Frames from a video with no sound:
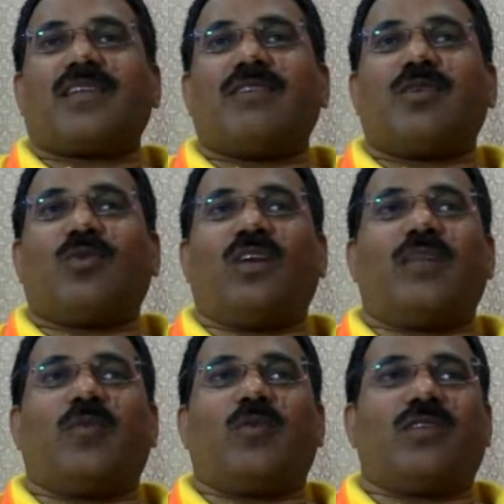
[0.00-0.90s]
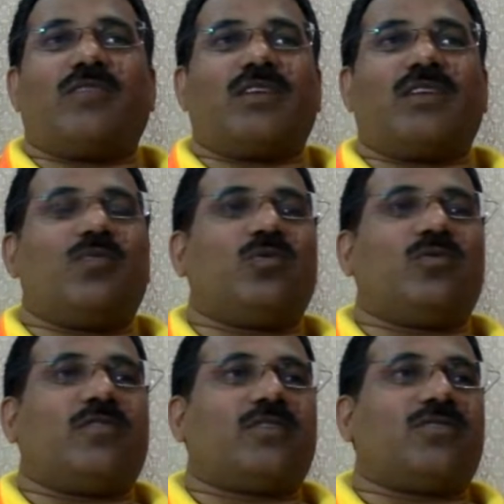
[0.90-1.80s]
we told them, okay, we give you
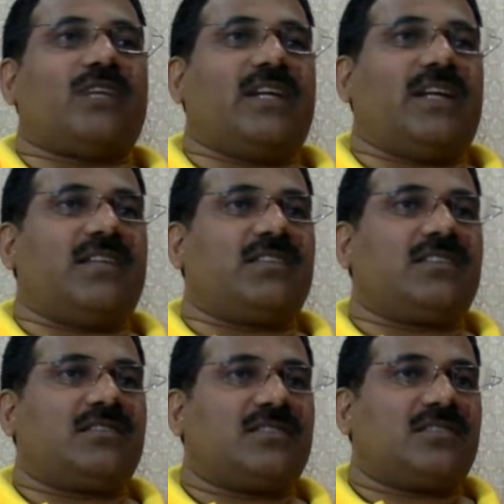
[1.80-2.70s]
for 3 days